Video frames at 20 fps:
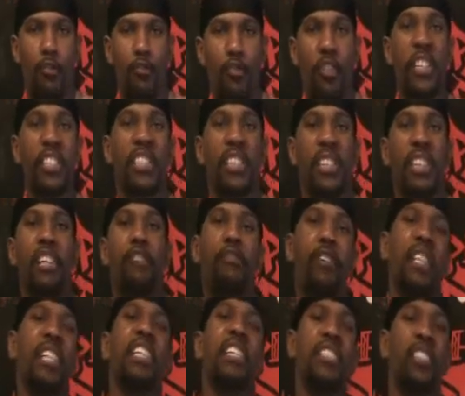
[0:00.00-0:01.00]
recently
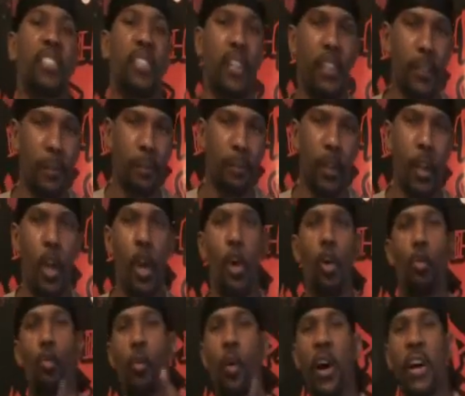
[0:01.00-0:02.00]
released.
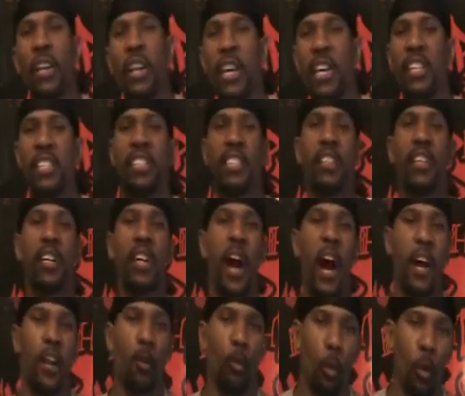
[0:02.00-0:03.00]
One is the
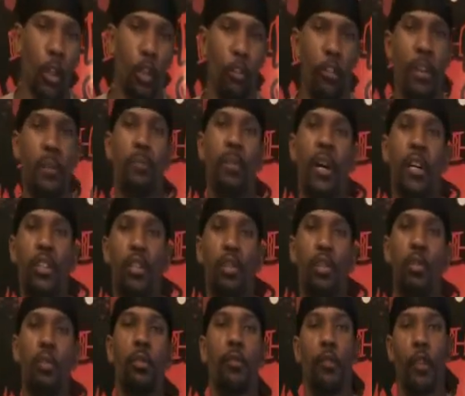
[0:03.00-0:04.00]
God of War 3
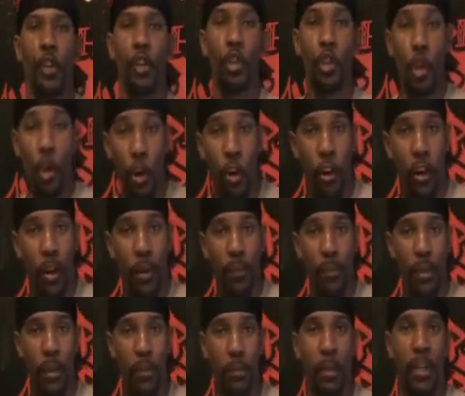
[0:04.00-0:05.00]
bundle for
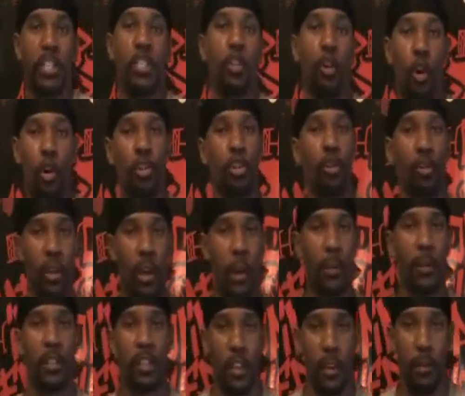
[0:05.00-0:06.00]
Europe, but it's also
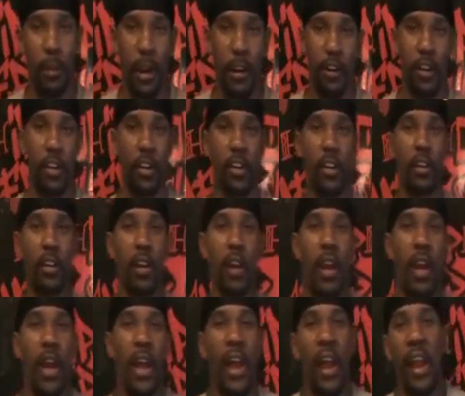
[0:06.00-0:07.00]
coming to America.
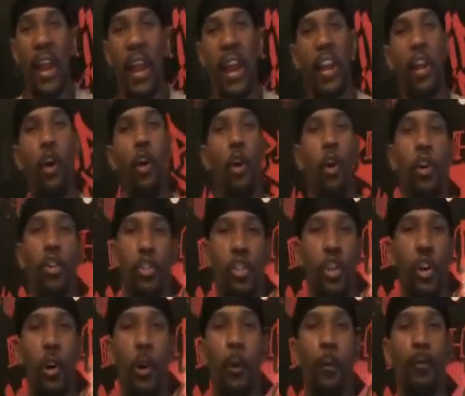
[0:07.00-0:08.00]
And
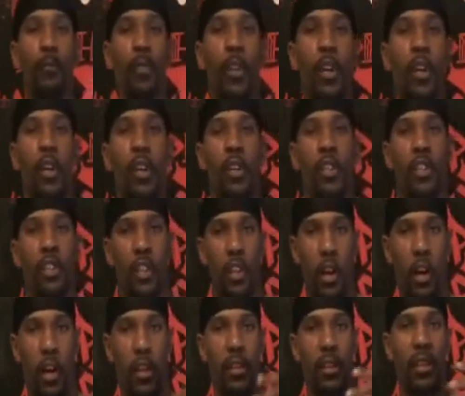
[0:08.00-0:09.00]
also
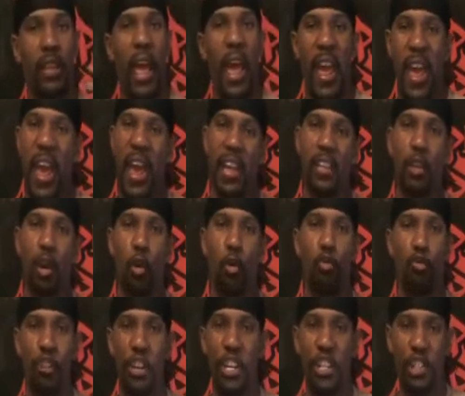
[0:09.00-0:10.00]
that
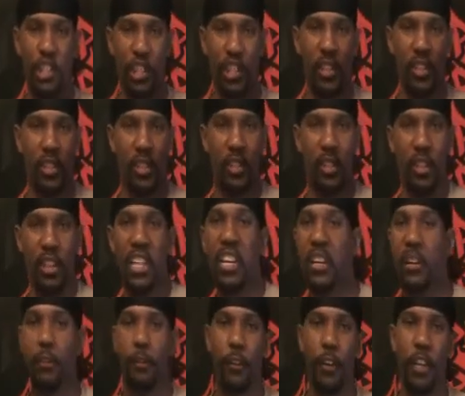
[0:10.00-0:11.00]
Halo Reach
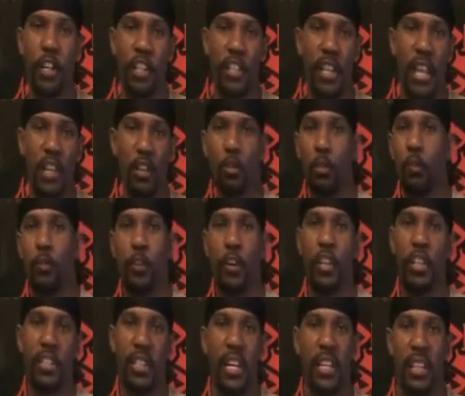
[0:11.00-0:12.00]
leaked footage, that little
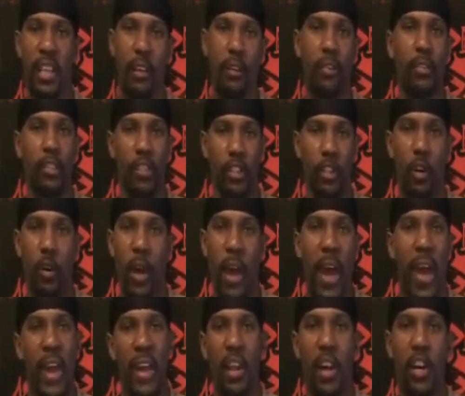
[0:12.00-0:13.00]
footage that they, you know,
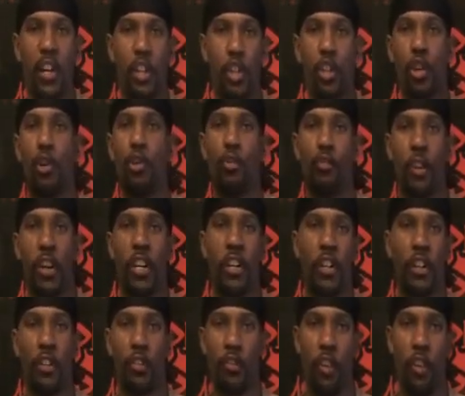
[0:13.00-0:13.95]
had show running